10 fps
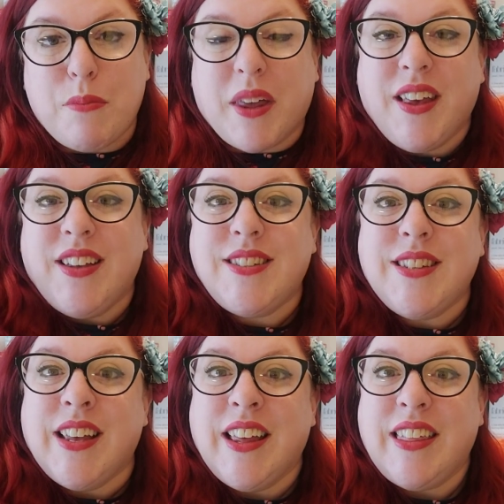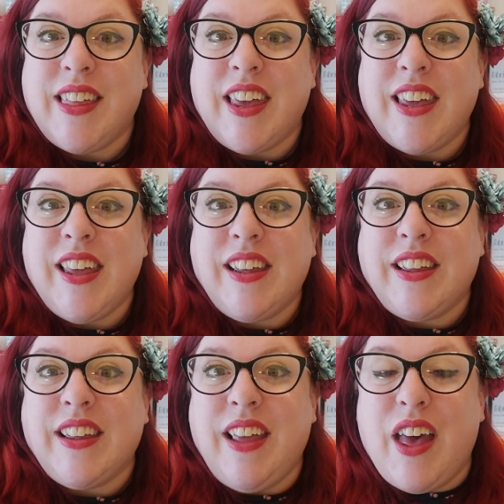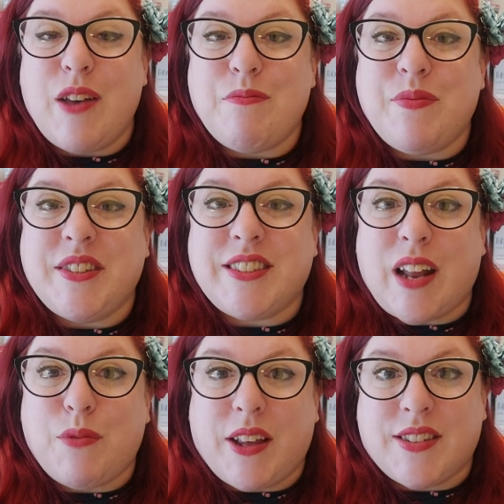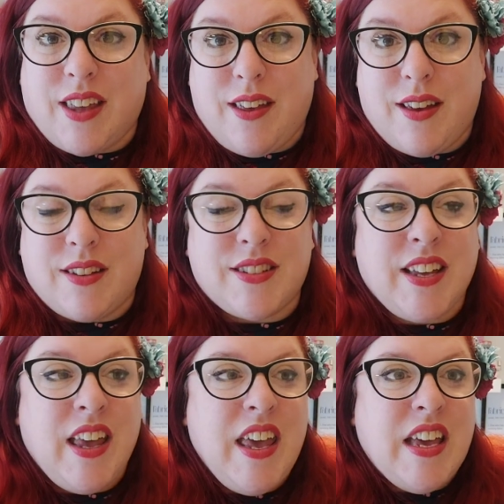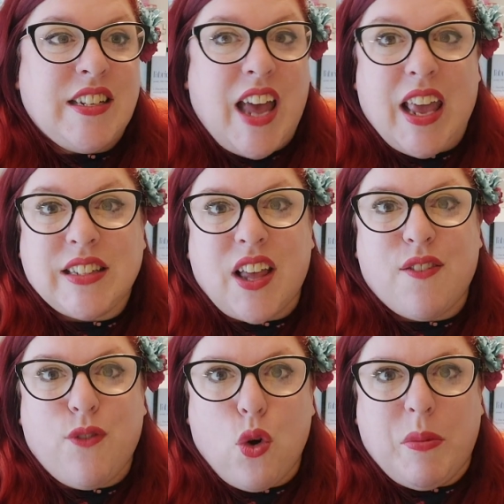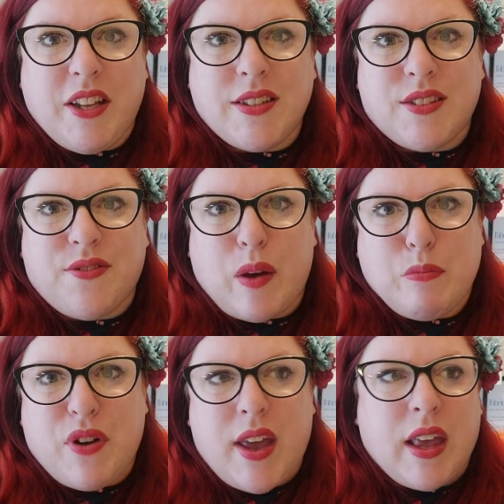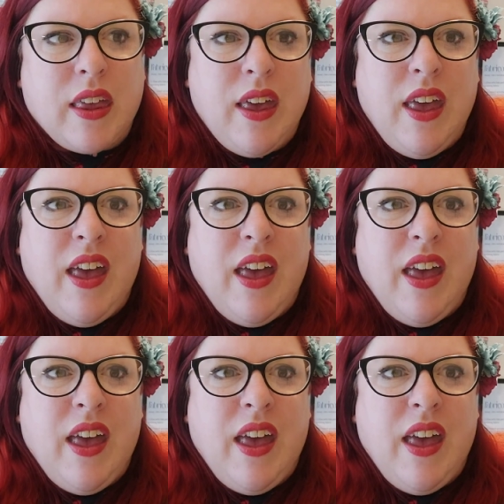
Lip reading: But because the Stanwick skirt takes like 4 meters of fabric,